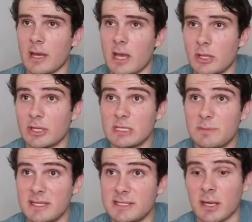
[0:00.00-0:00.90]
Look at this
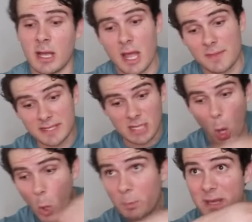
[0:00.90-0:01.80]
pizza. This
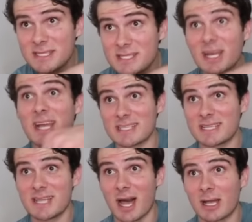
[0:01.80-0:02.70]
whole pizza is a
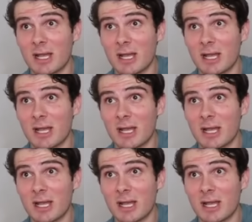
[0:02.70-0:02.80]
stock.